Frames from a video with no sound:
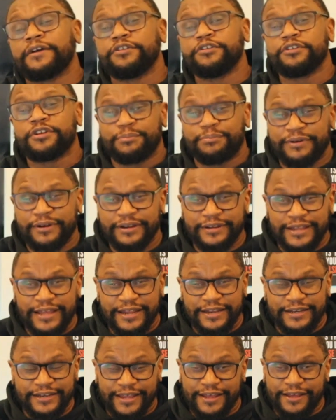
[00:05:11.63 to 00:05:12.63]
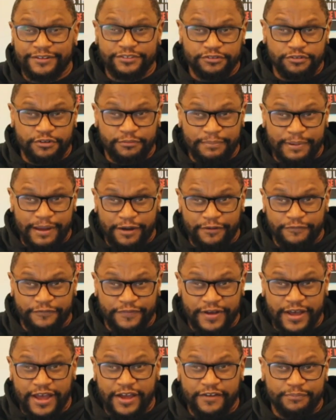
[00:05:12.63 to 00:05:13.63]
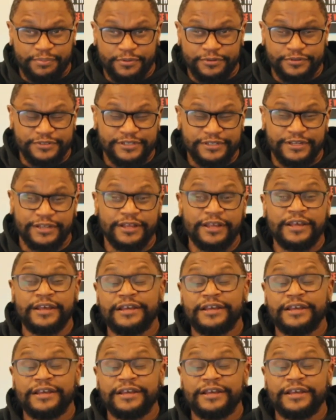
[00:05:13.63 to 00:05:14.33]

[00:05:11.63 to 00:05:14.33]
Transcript: You could bring that down to about five percent